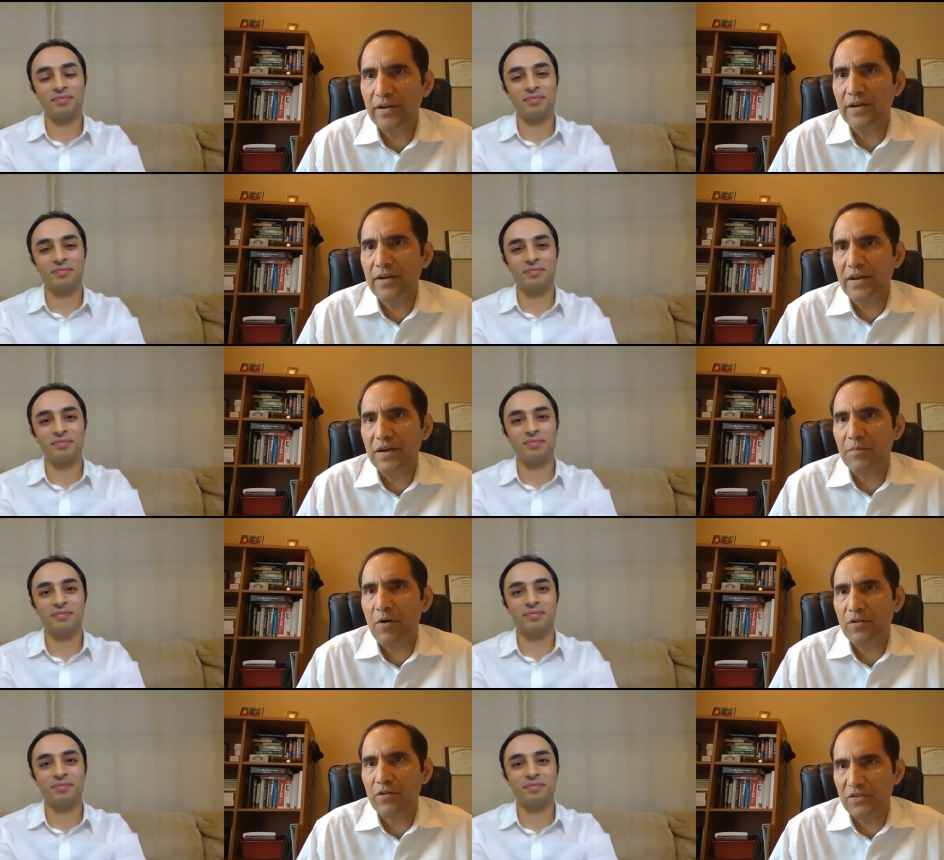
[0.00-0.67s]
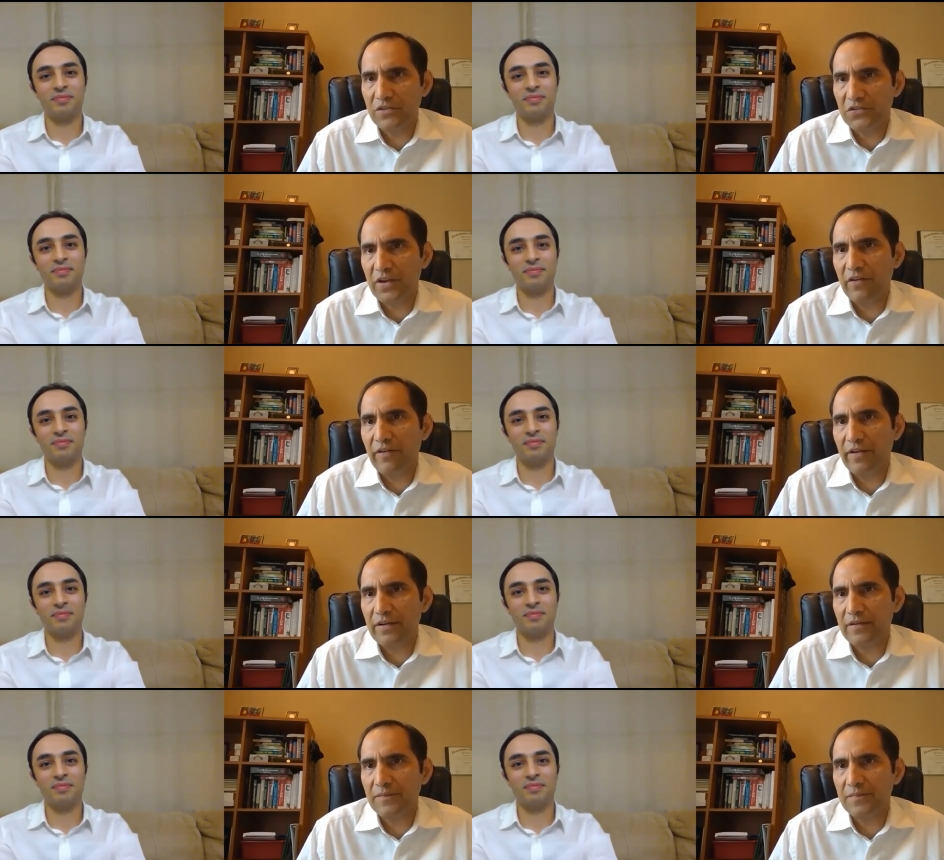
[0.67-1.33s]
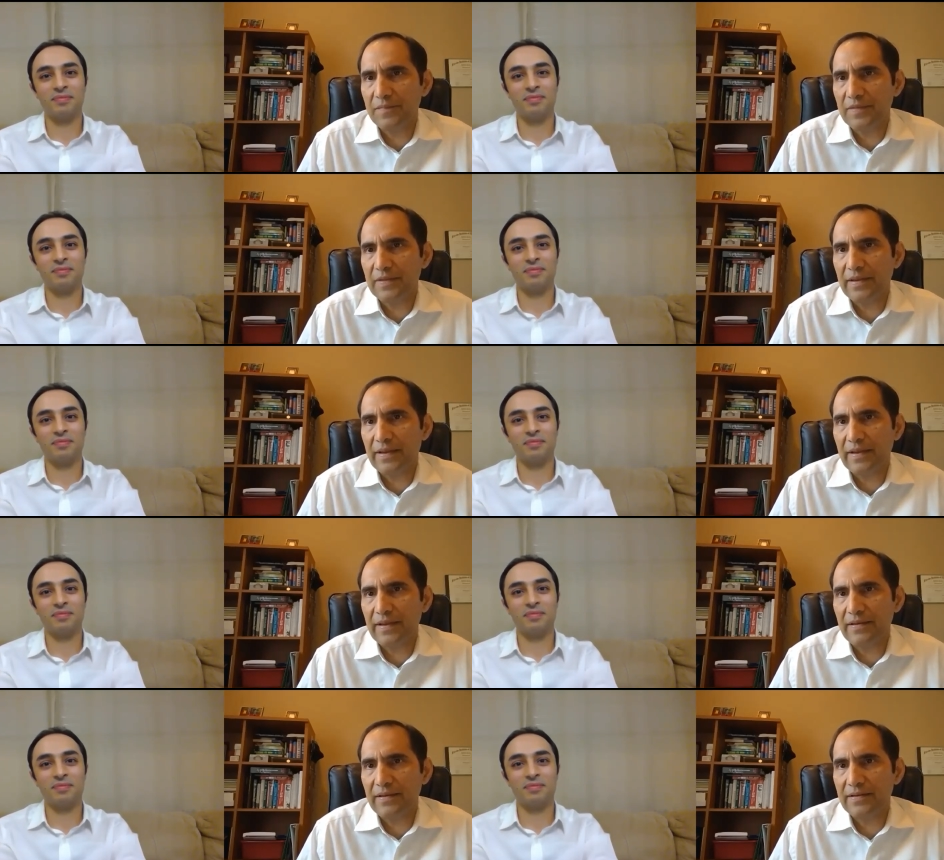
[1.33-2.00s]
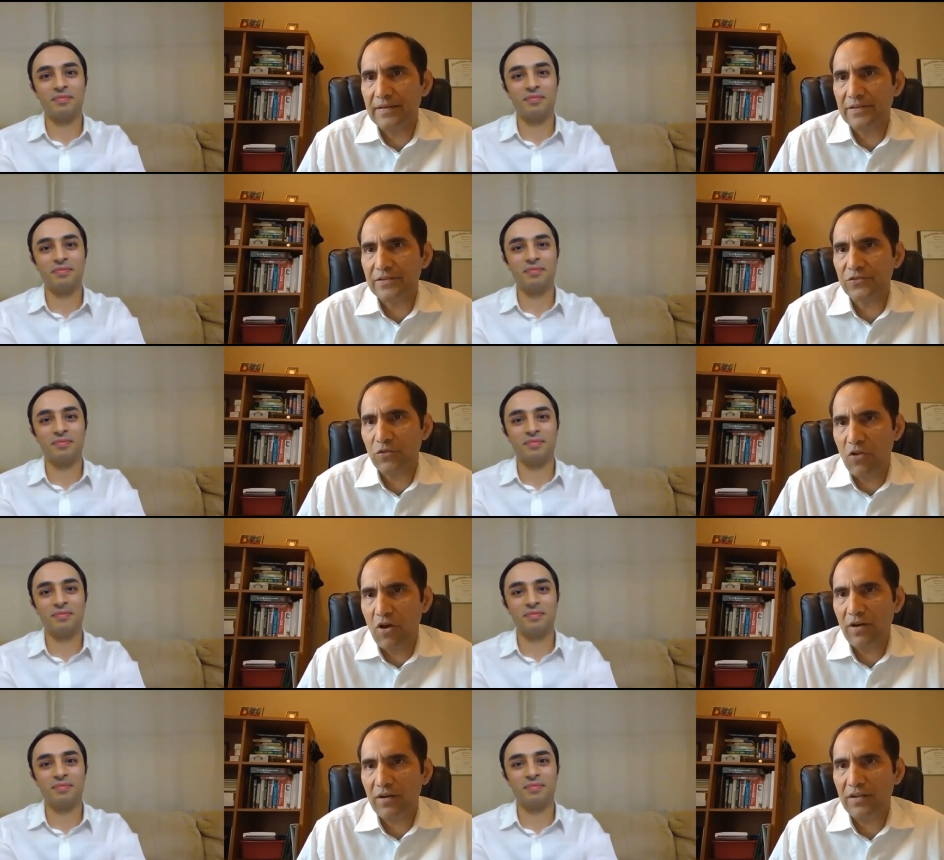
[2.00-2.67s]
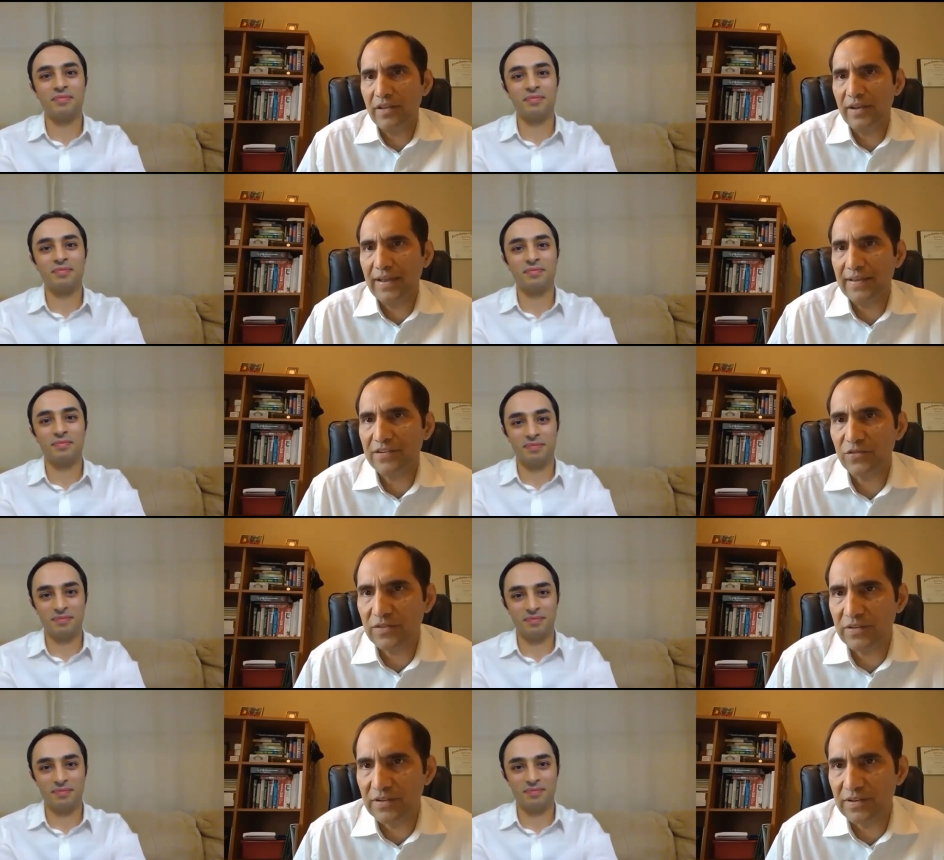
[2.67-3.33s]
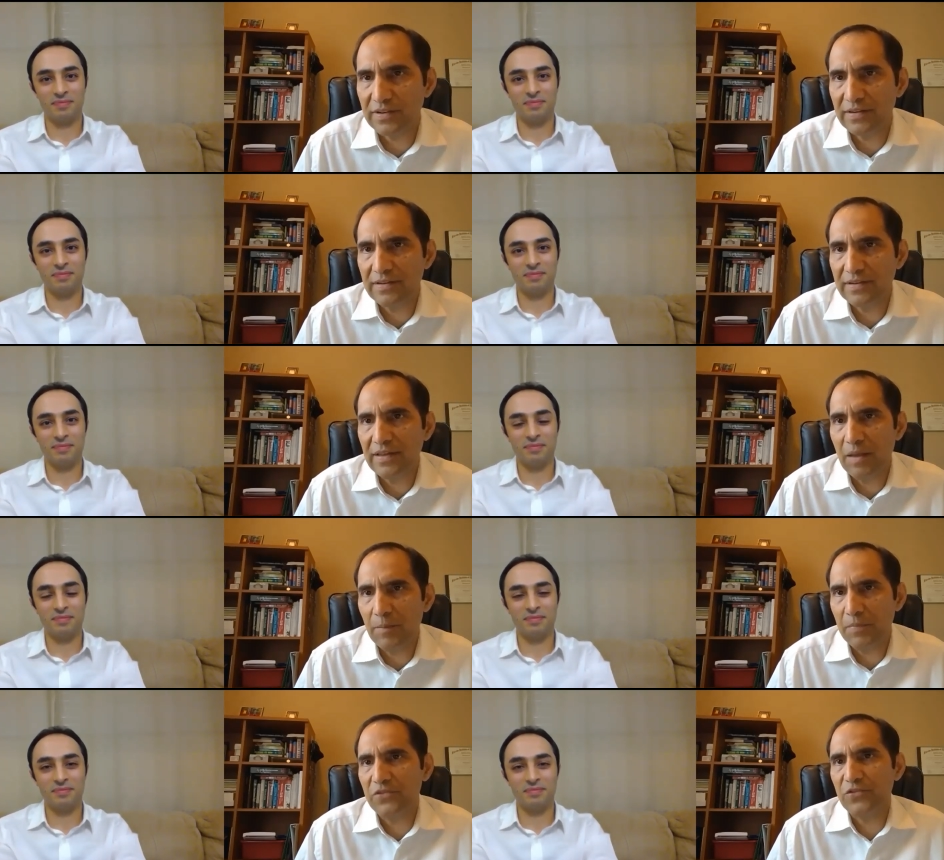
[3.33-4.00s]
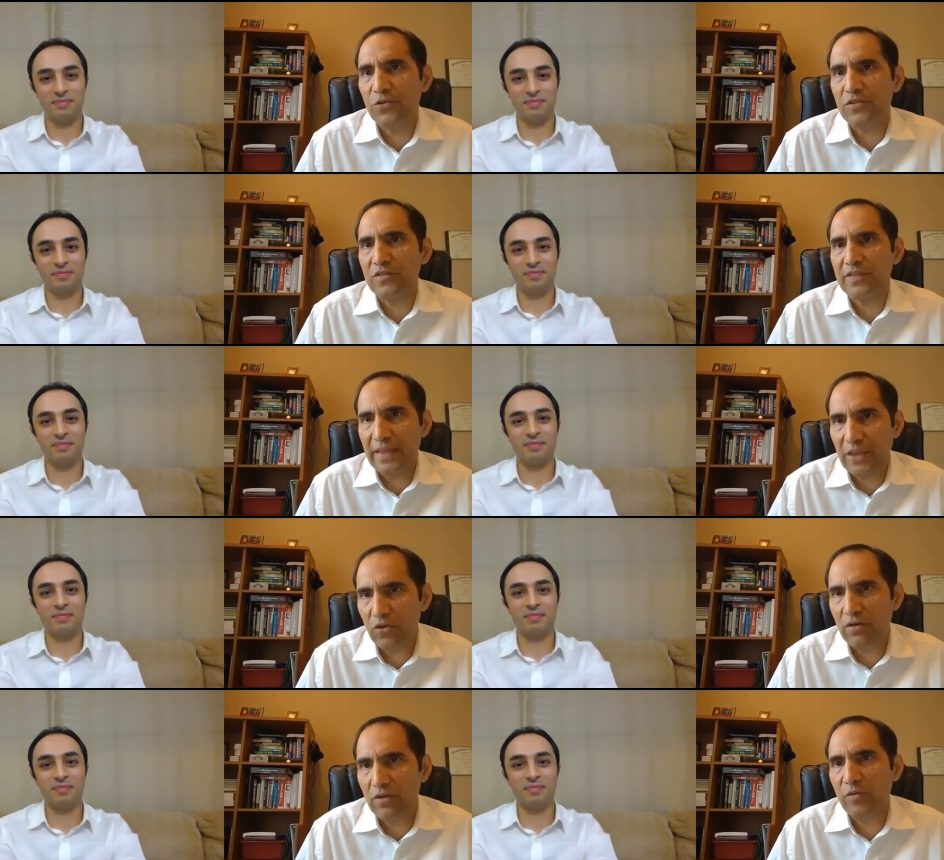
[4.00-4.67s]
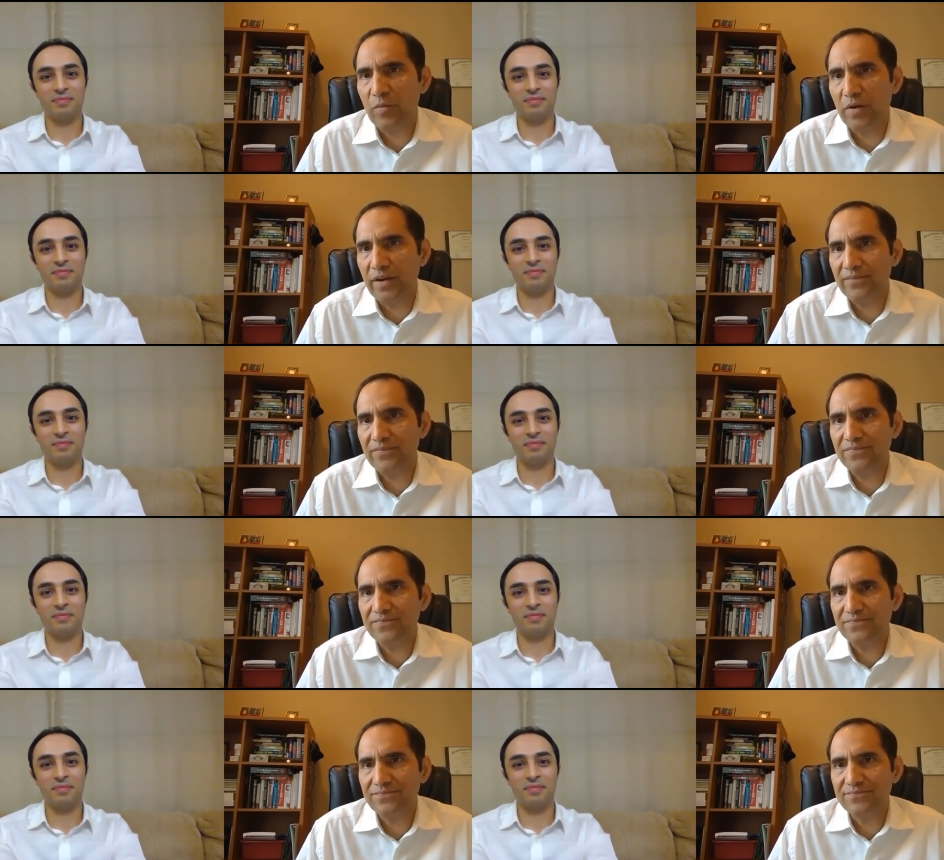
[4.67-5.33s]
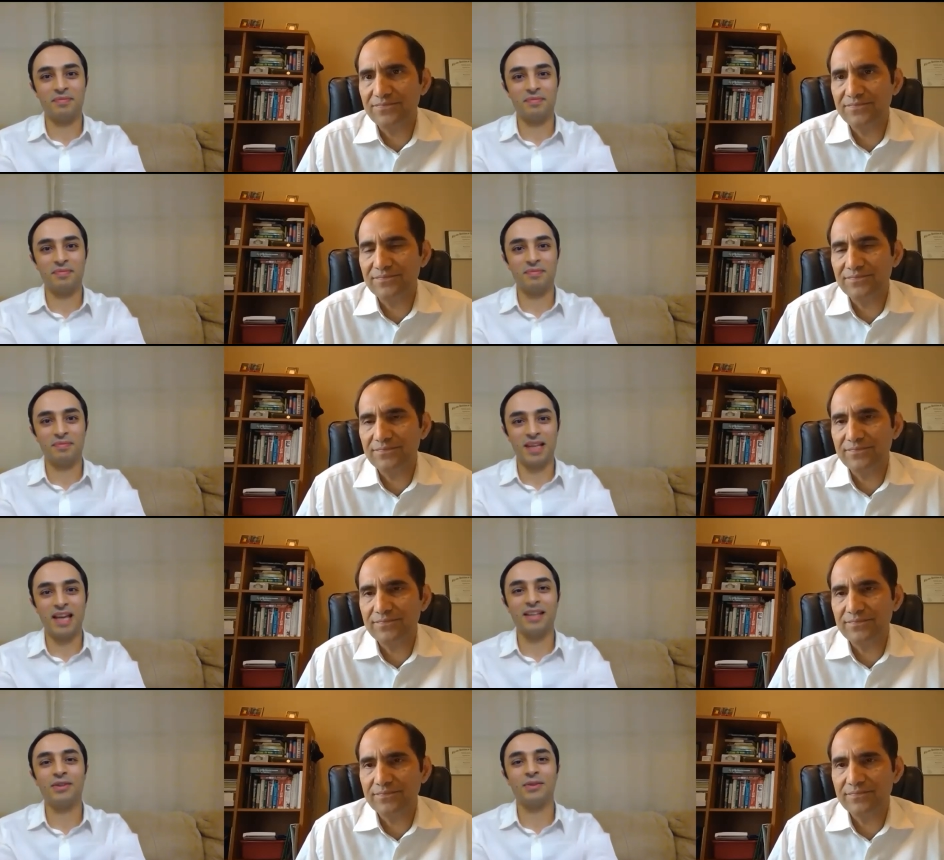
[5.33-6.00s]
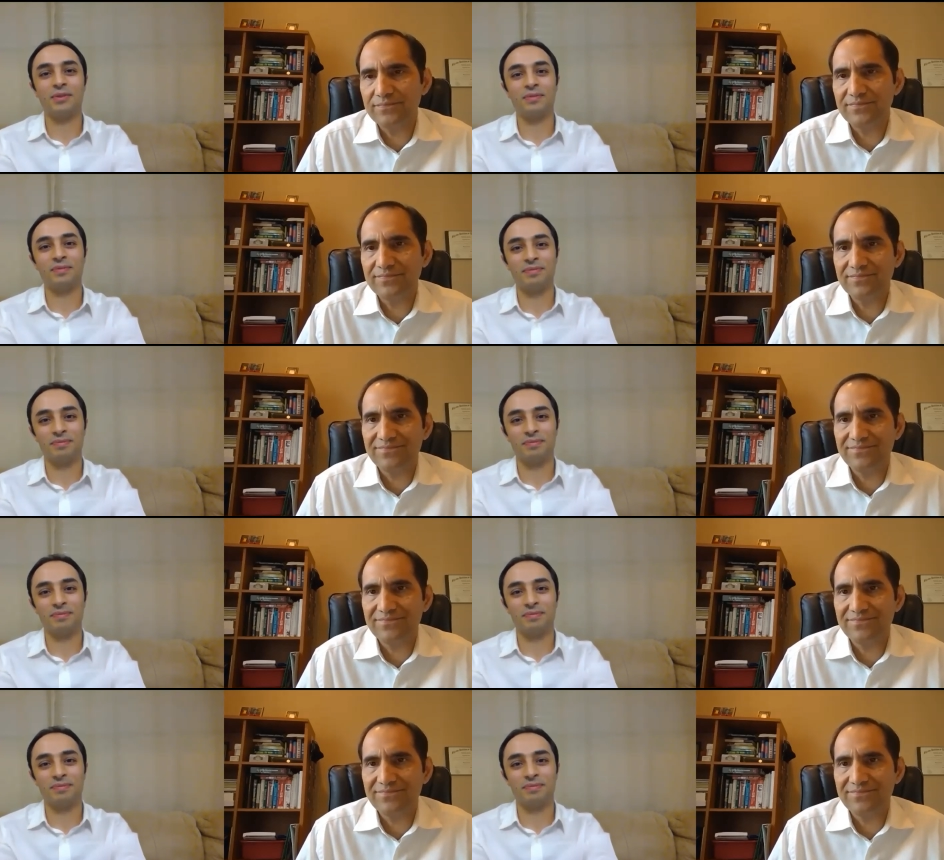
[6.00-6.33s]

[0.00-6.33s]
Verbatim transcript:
Speaker 1: about this area. And uh, so long for the next uh, episode. Thank you, everybody.
Speaker 2: Thank you.